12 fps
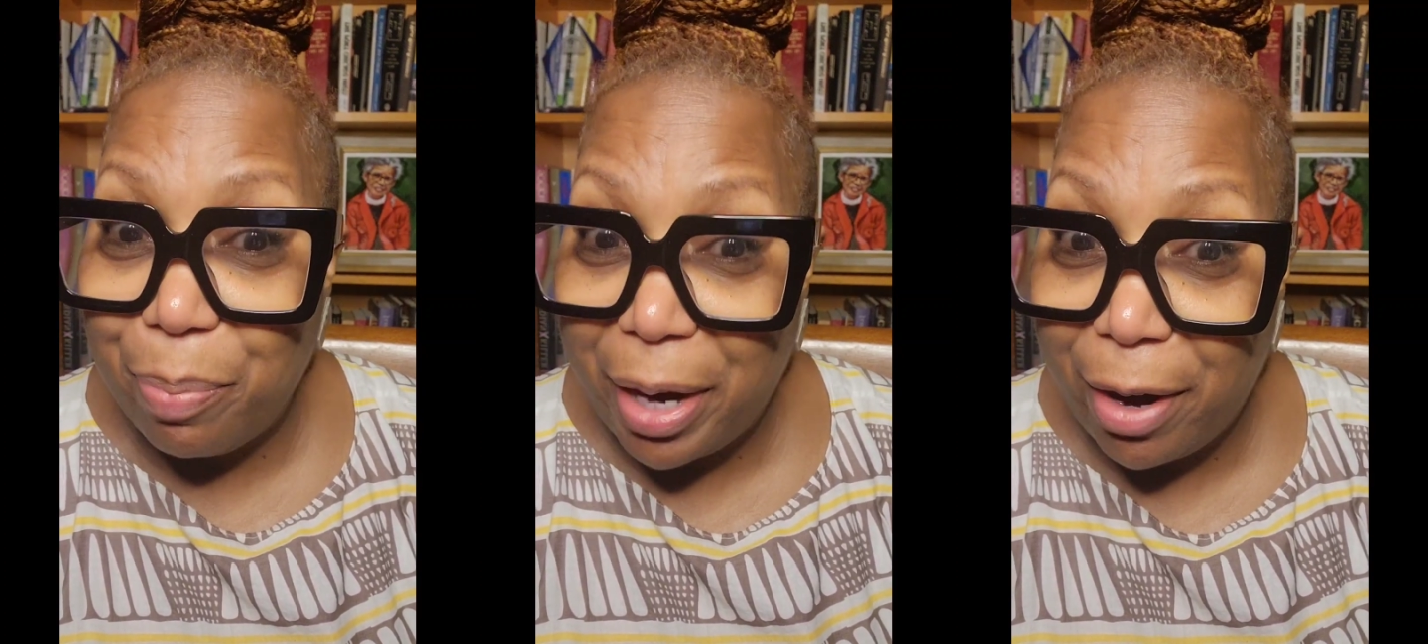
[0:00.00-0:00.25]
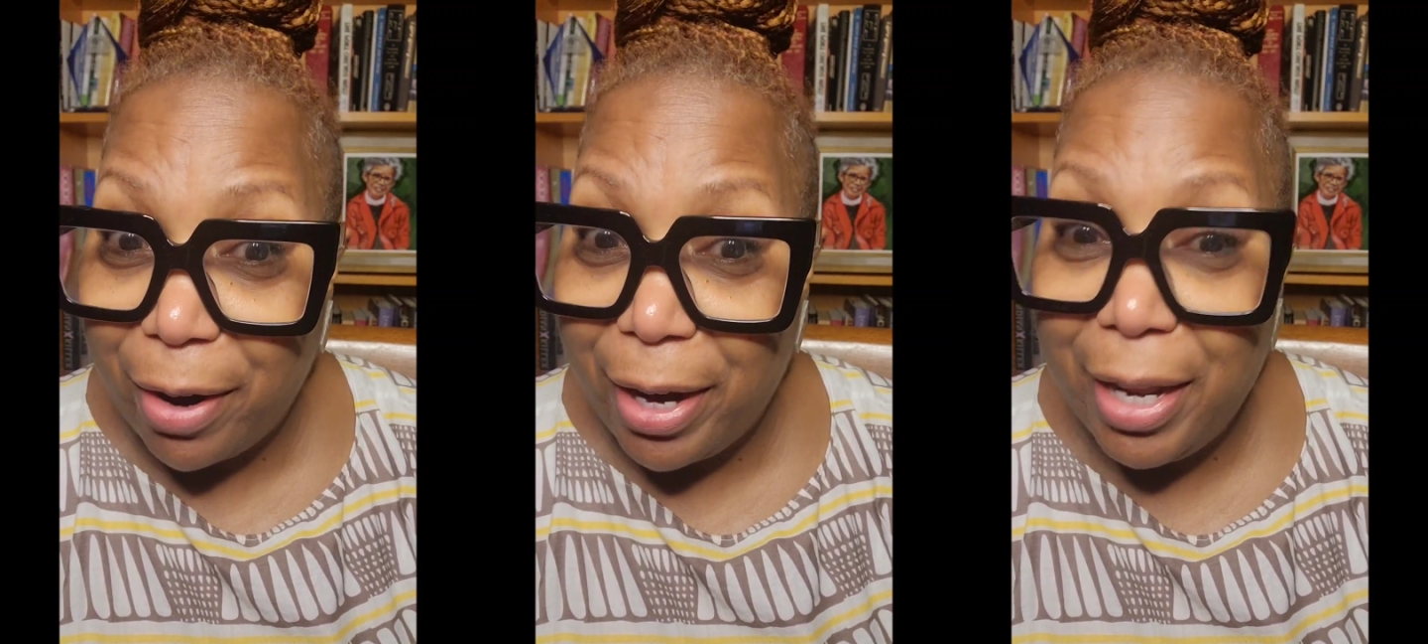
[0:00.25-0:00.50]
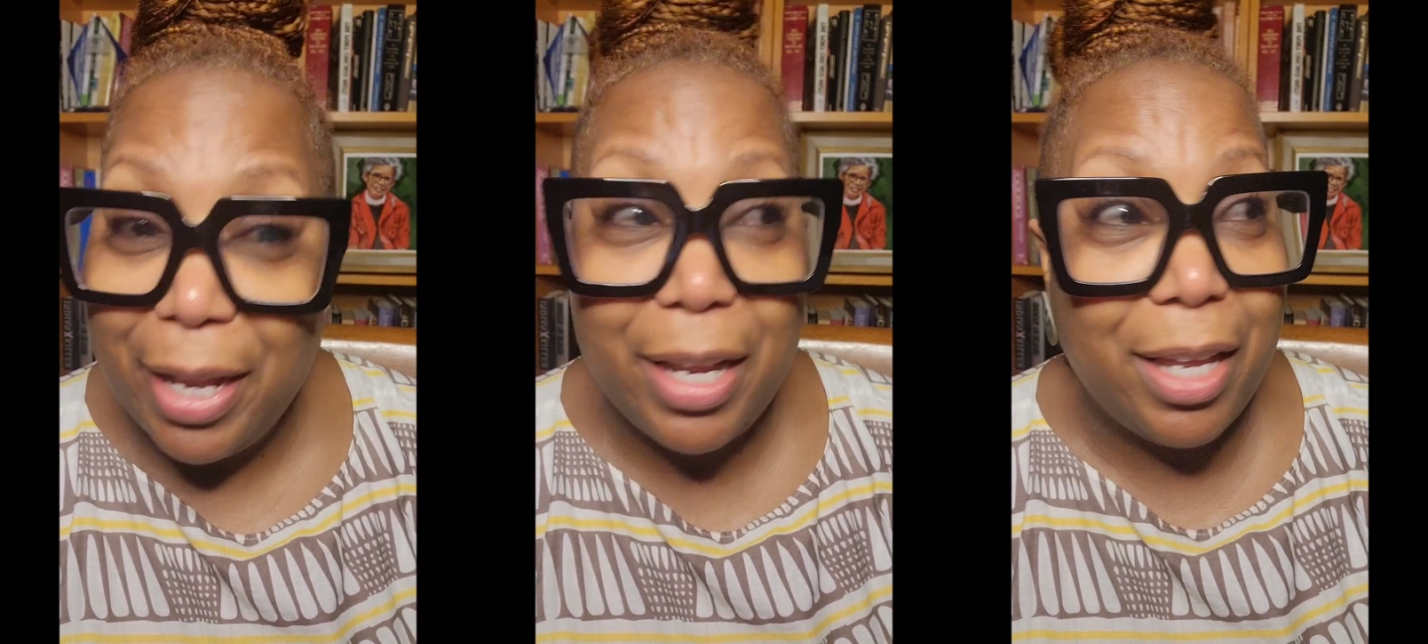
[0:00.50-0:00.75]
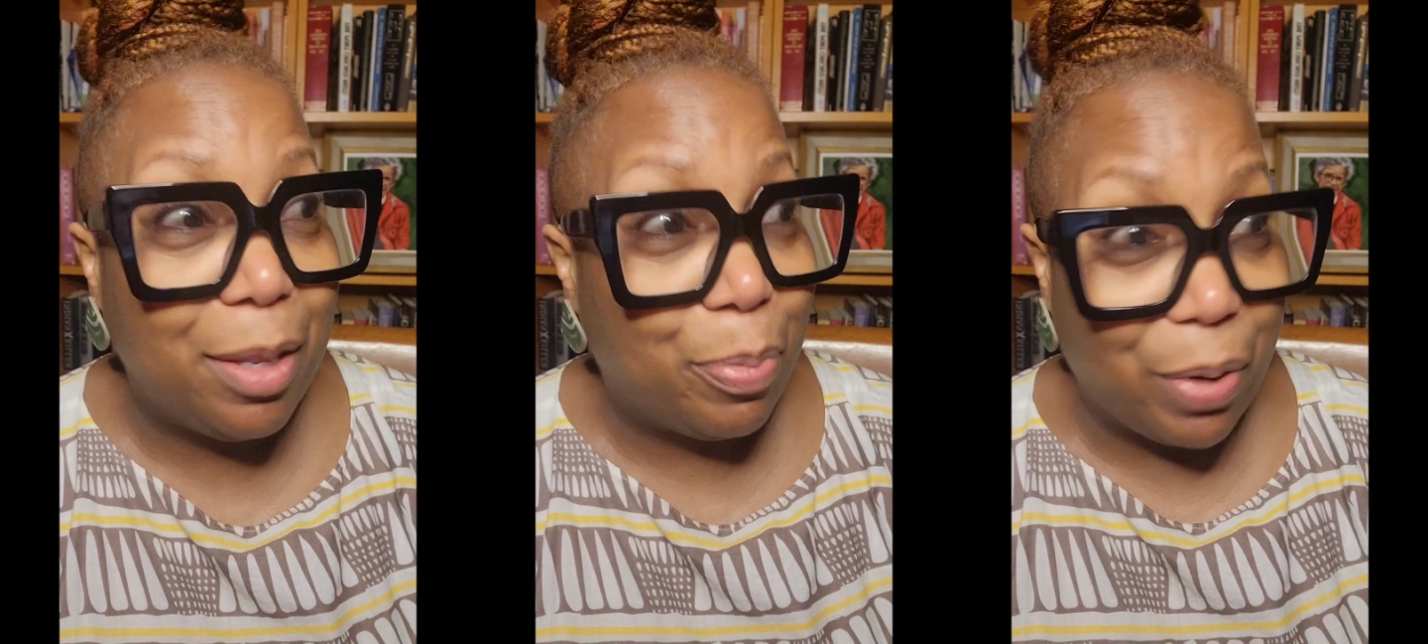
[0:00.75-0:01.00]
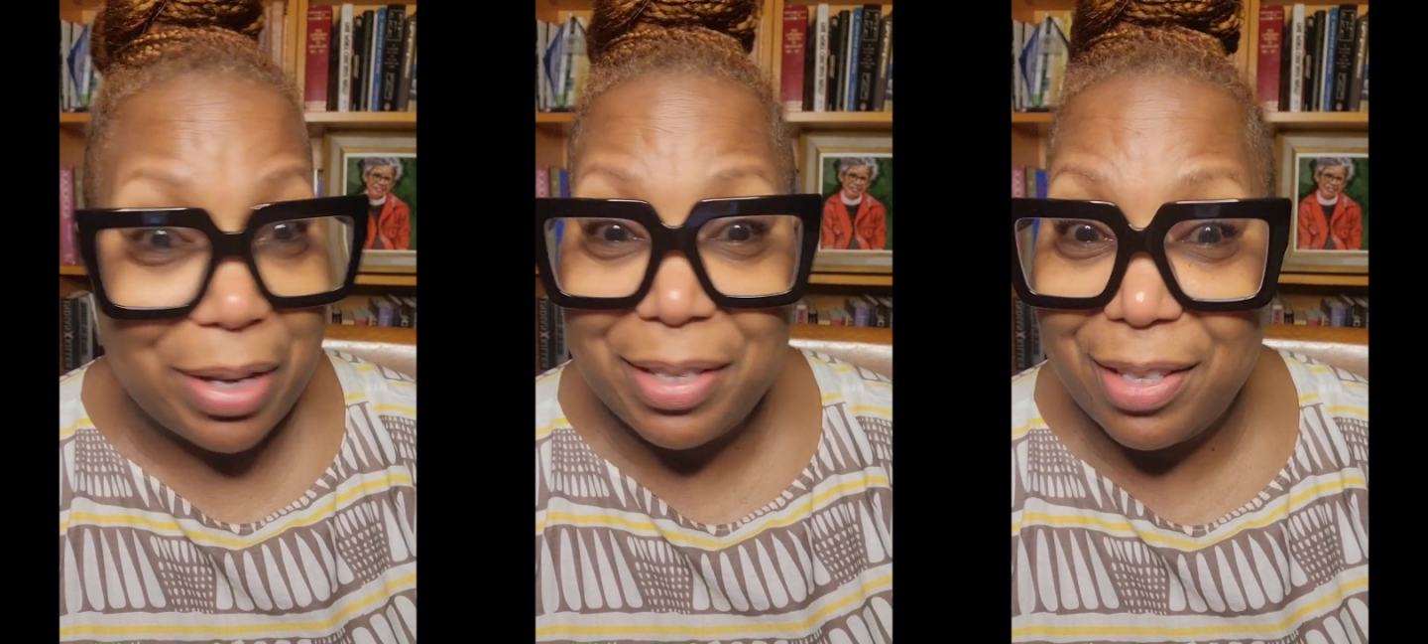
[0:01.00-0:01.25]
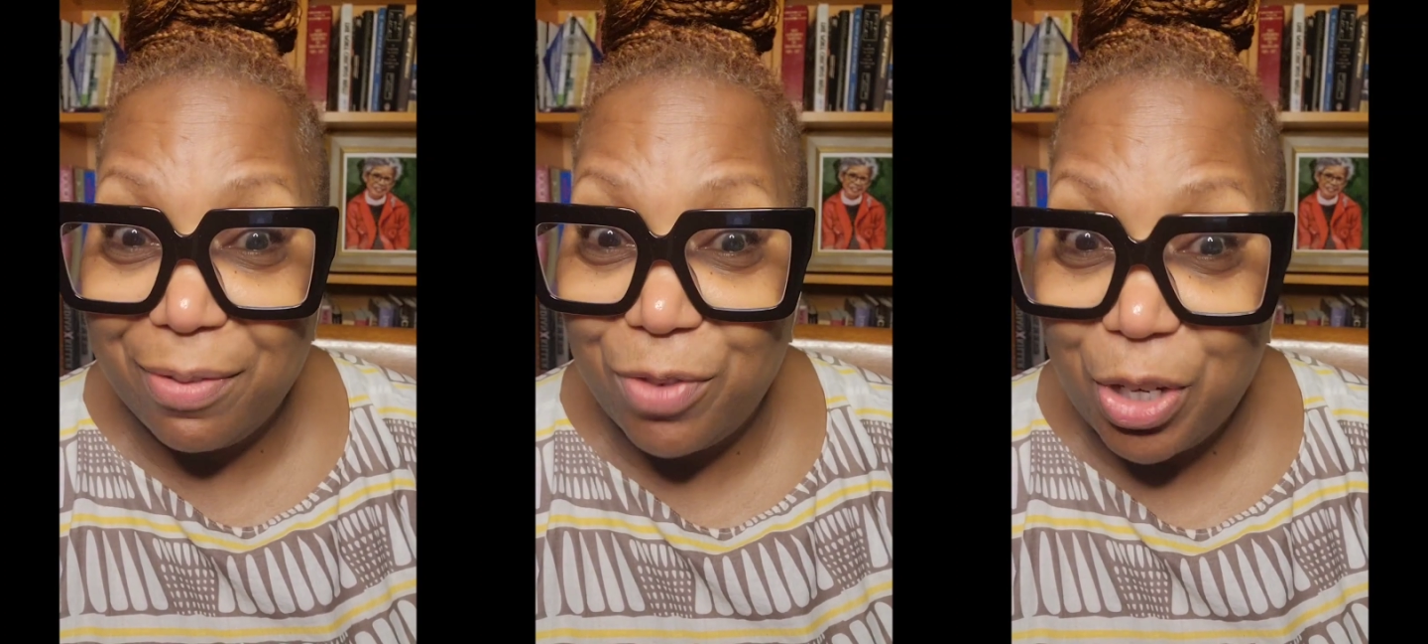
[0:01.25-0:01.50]
Berry in the
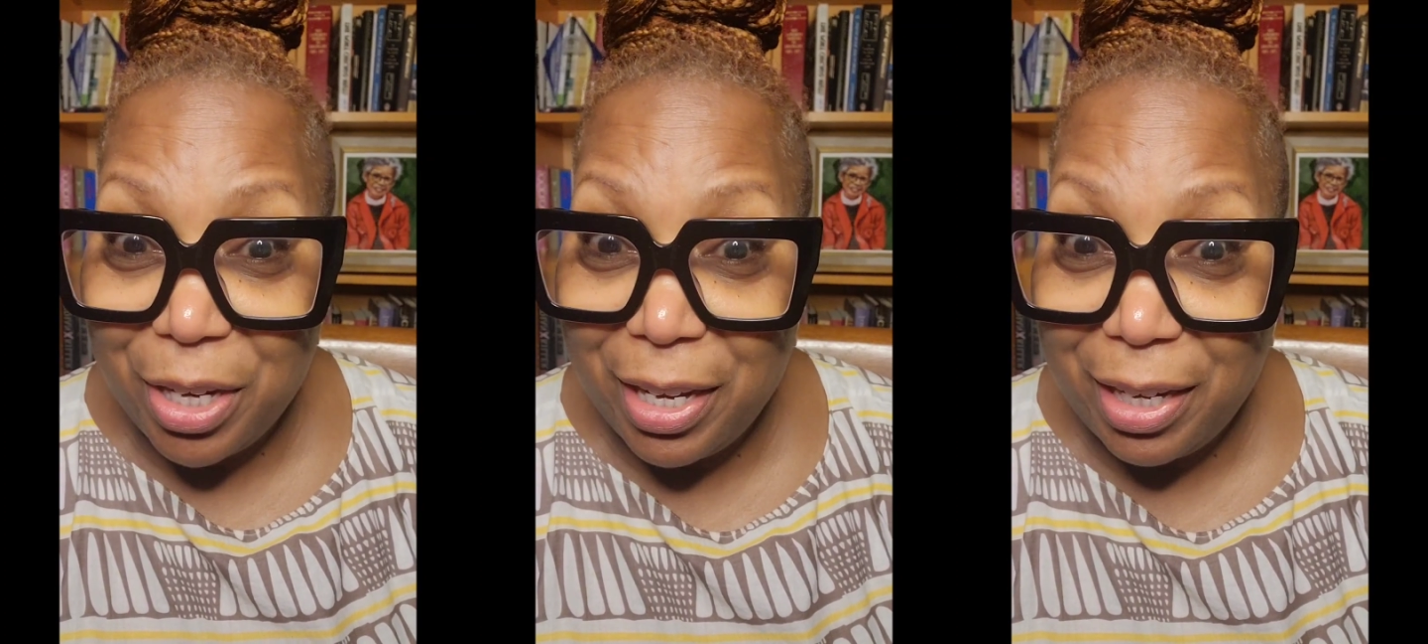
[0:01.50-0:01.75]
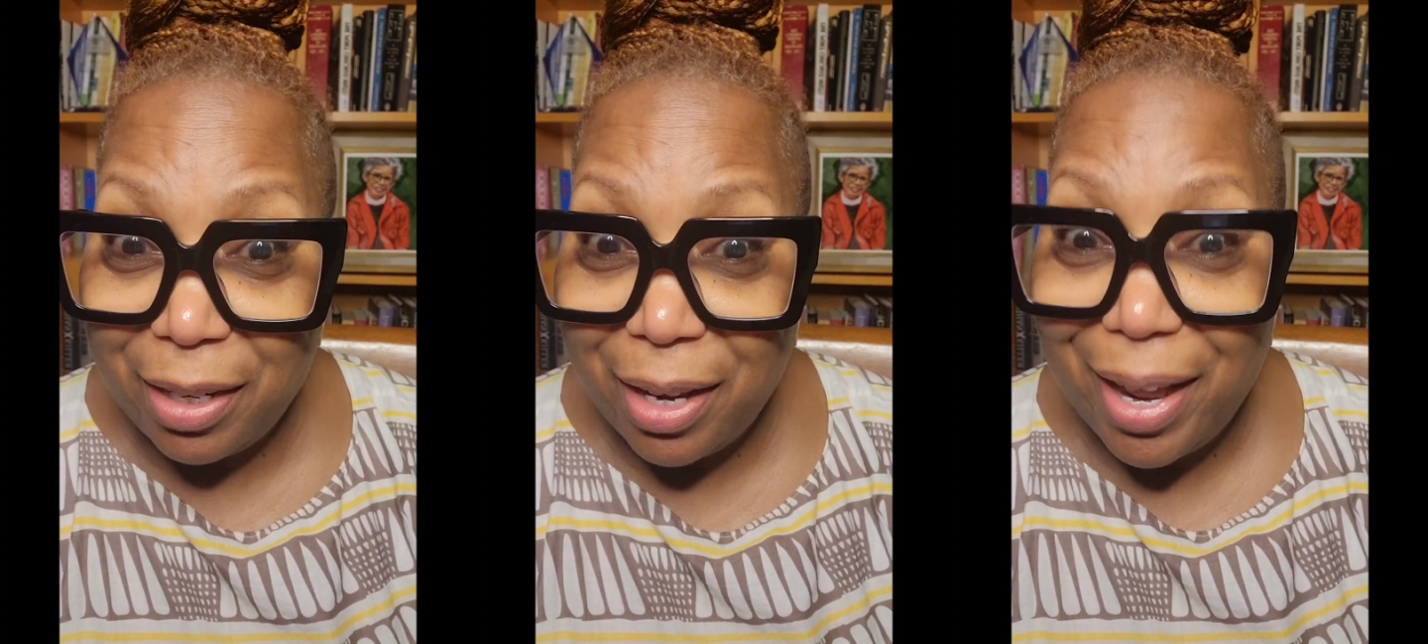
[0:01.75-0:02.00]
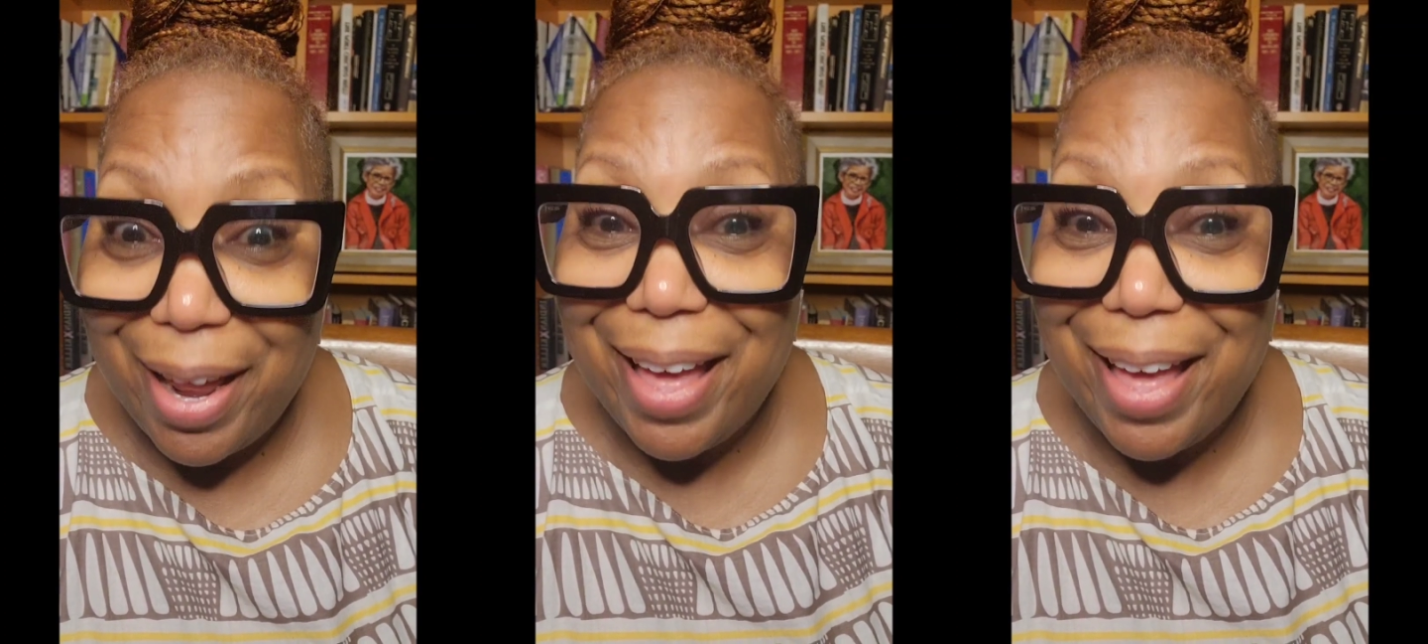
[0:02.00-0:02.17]
presence of Janine.